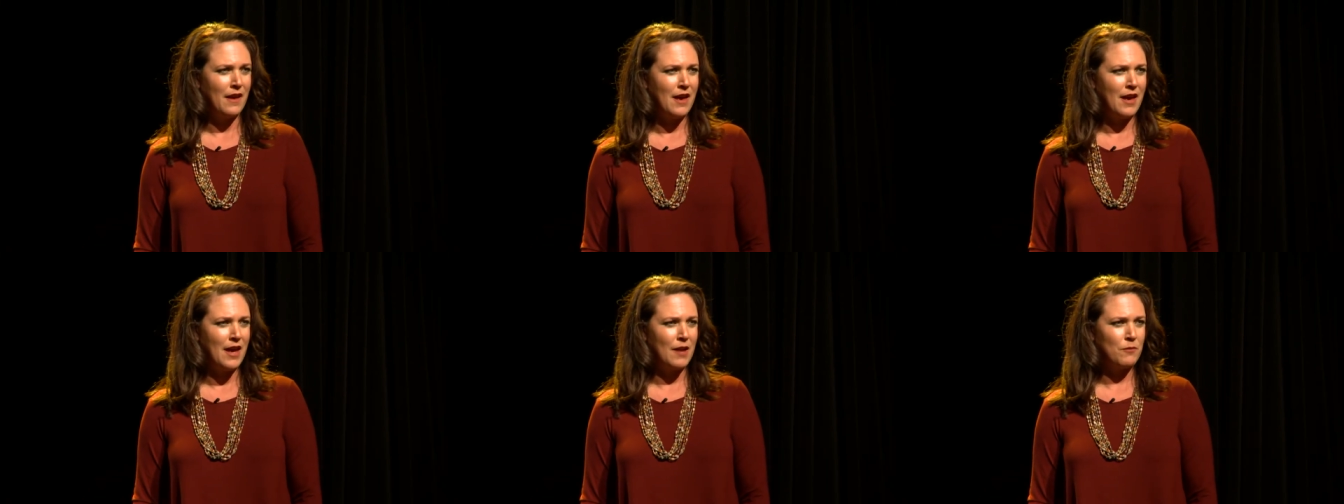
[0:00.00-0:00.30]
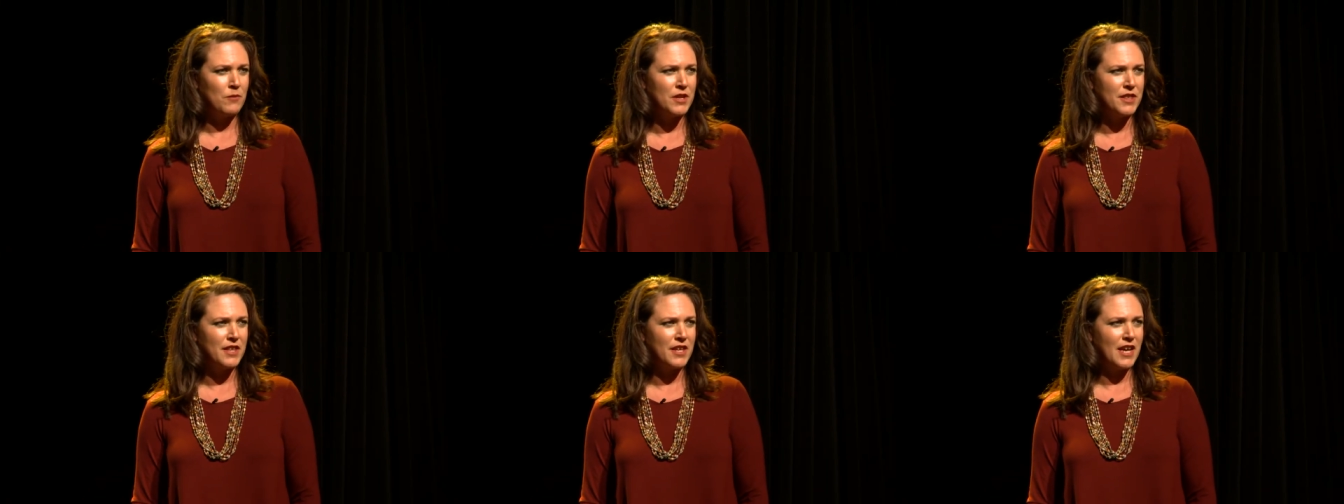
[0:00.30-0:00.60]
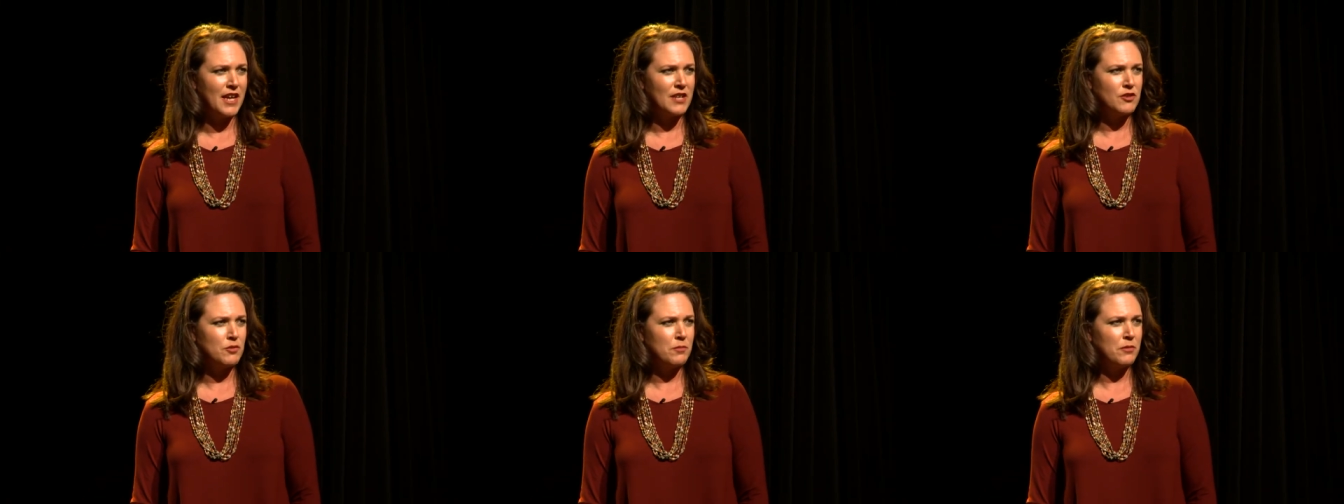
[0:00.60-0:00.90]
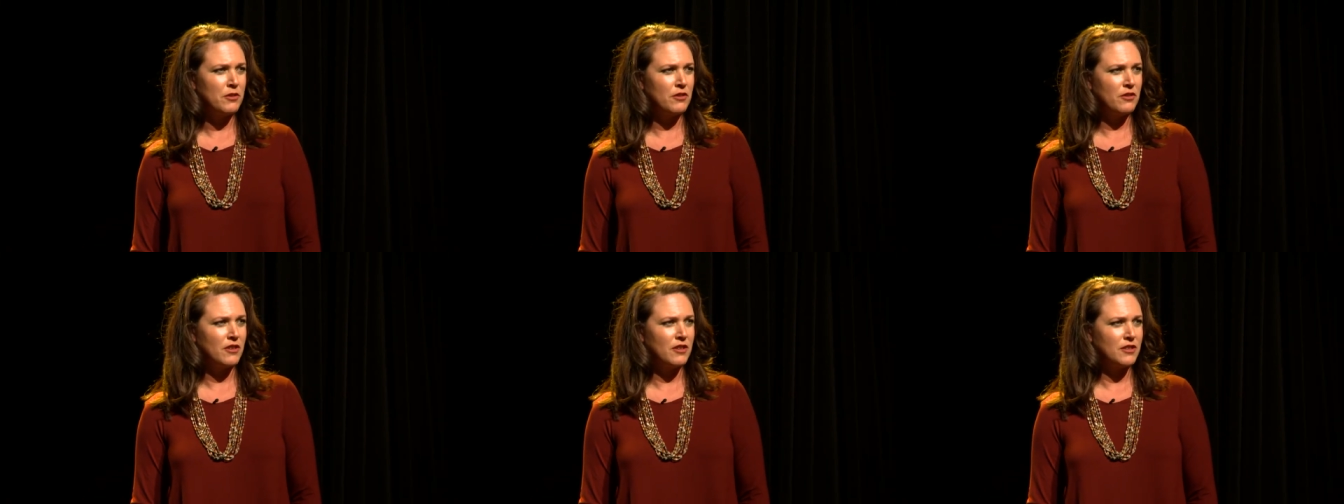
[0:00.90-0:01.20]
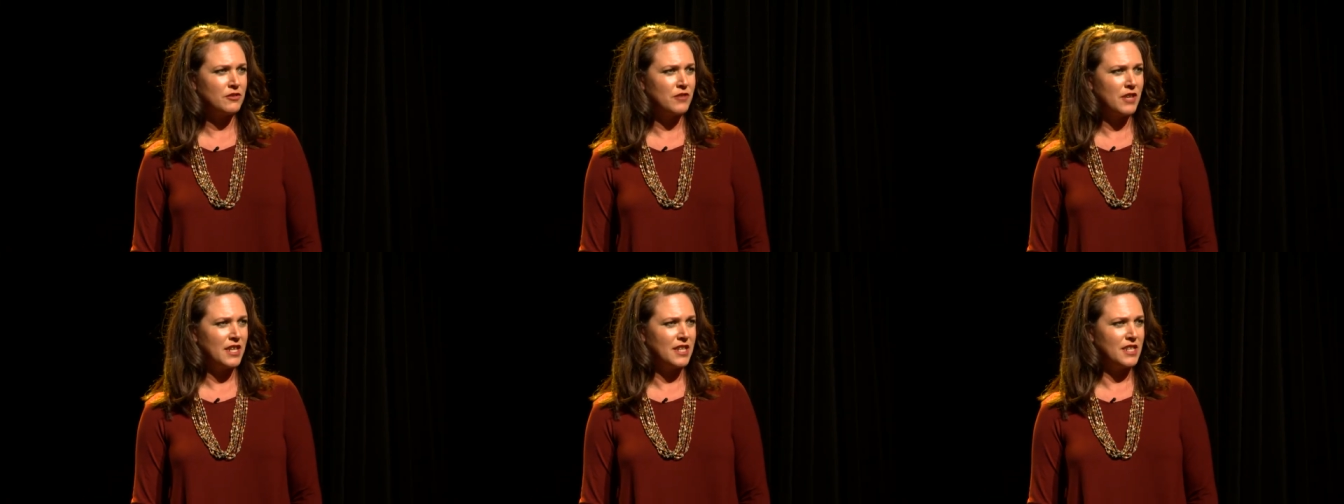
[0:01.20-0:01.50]
and with the entrepreneurial
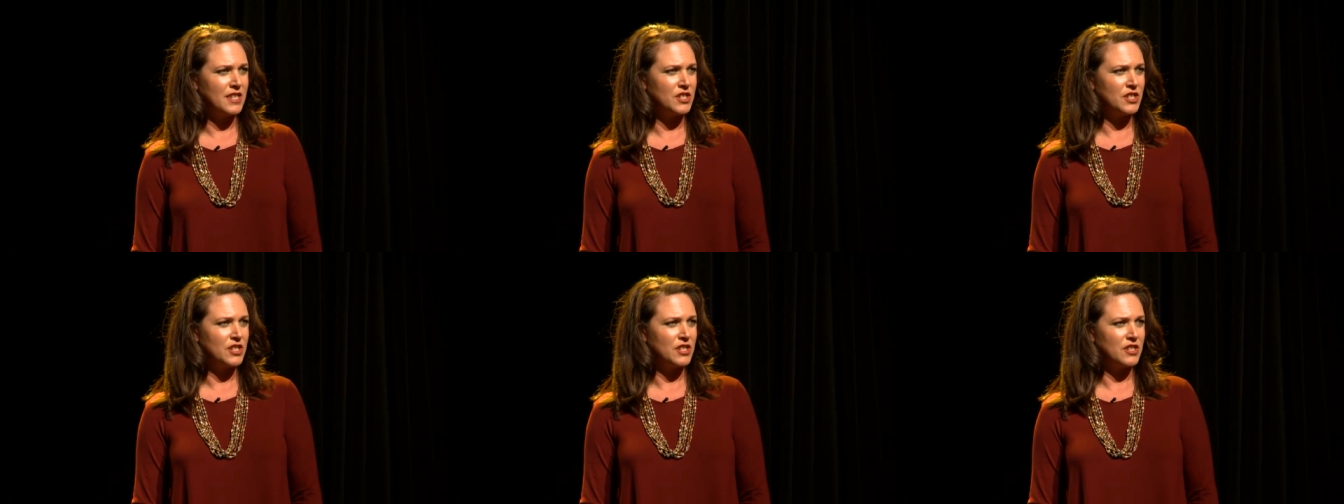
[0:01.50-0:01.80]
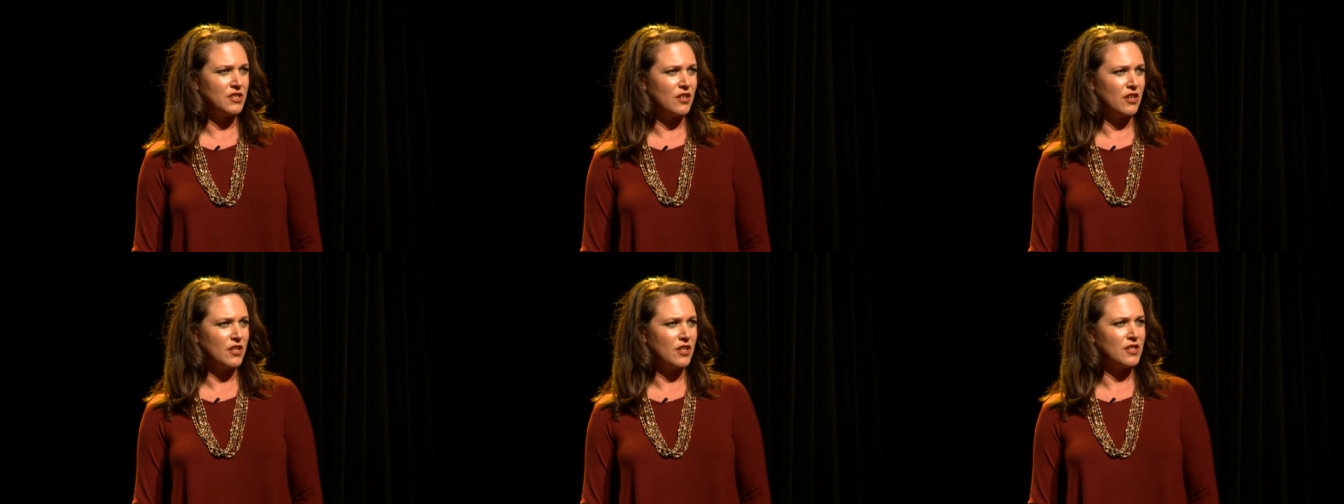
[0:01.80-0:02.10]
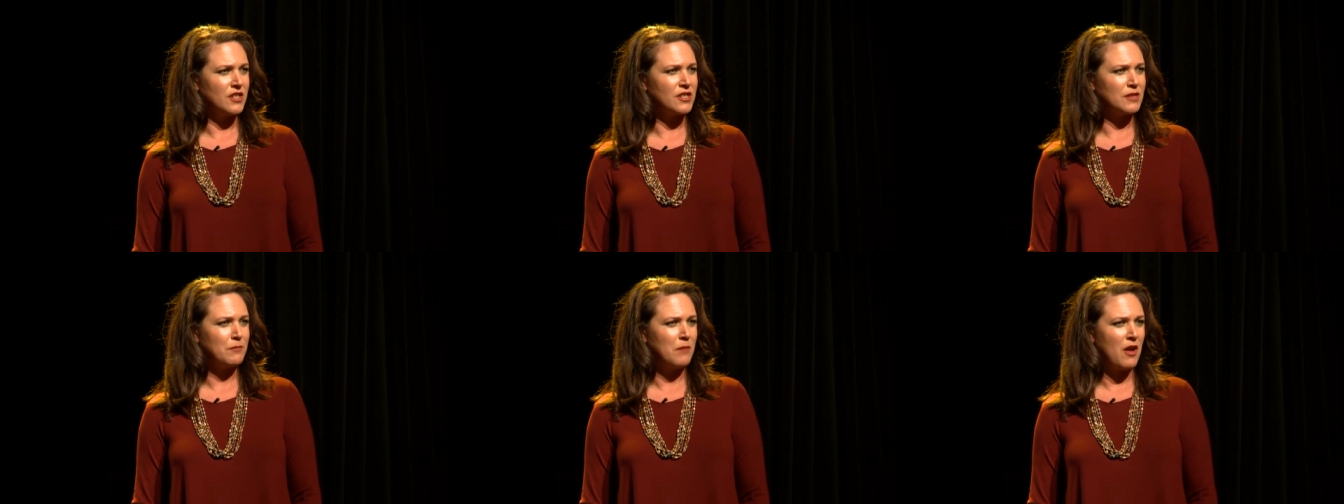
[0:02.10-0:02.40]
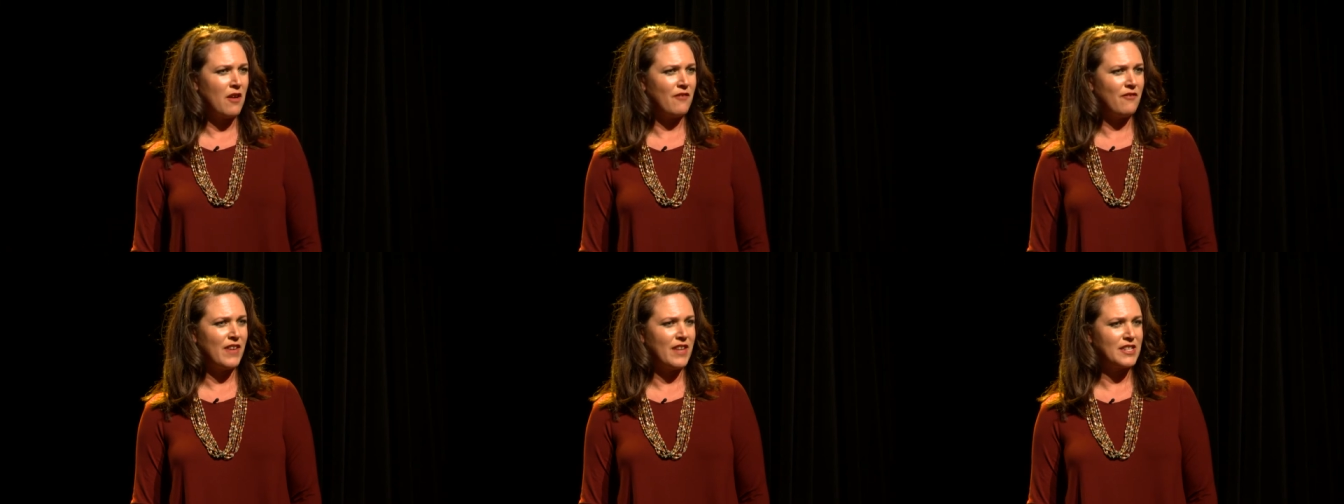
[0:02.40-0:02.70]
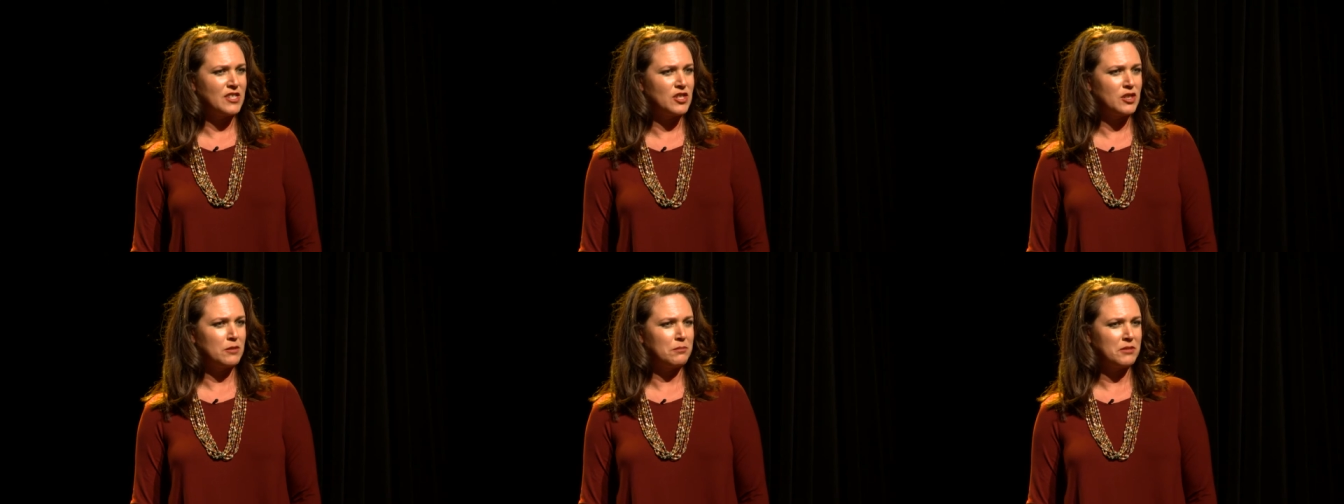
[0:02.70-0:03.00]
training, she started a small
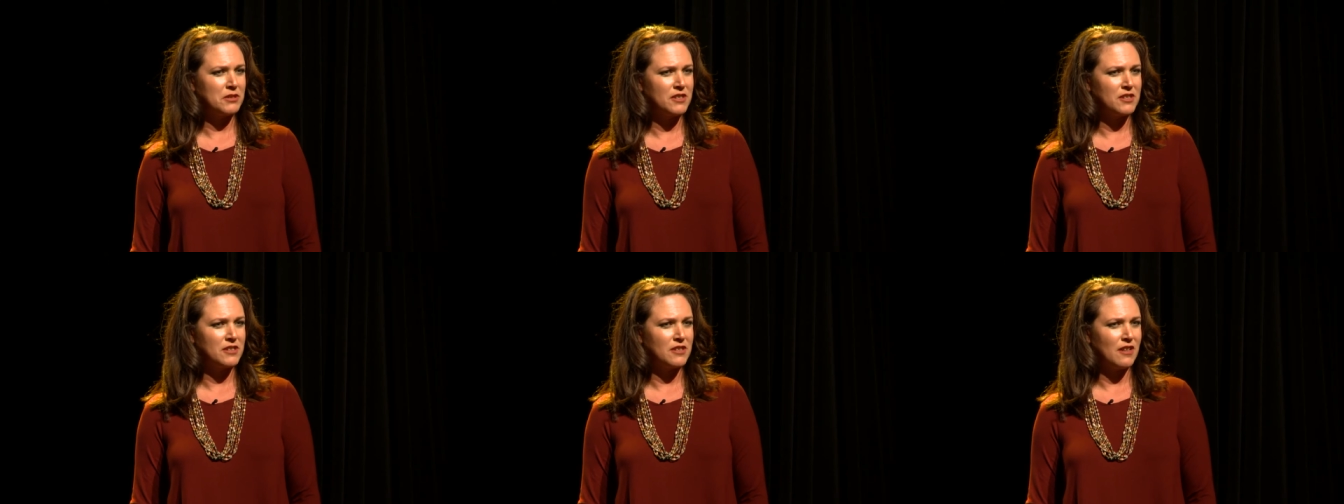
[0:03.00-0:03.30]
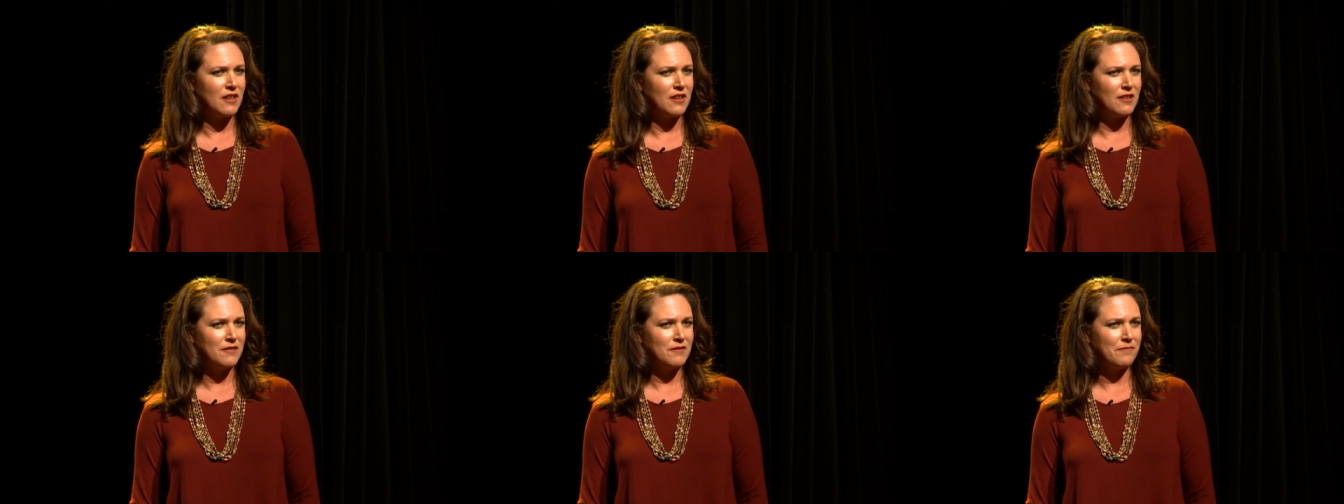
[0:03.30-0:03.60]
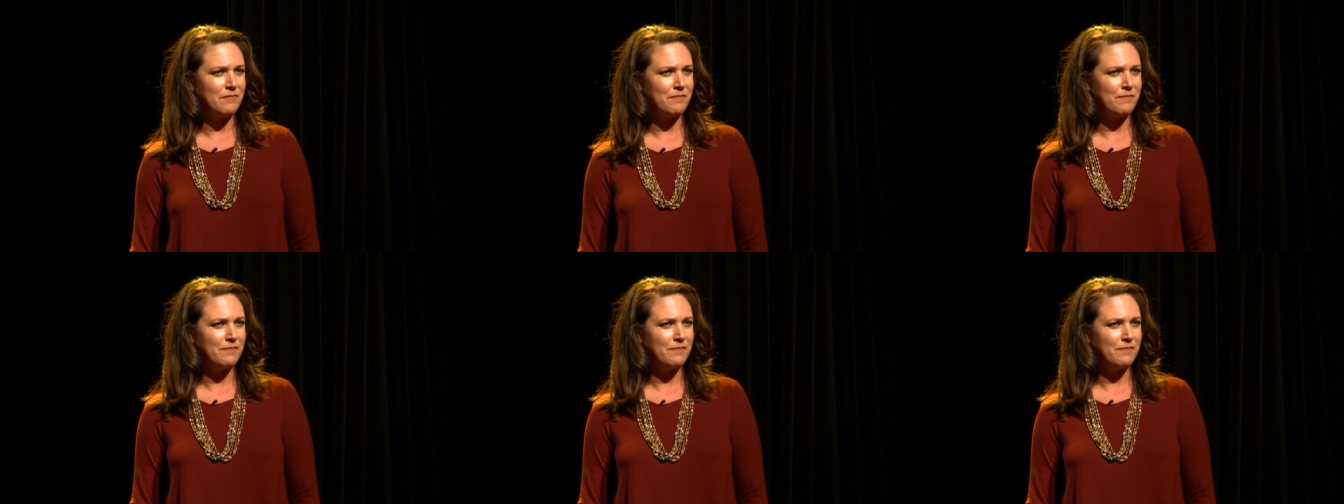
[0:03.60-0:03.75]
vegetable stall.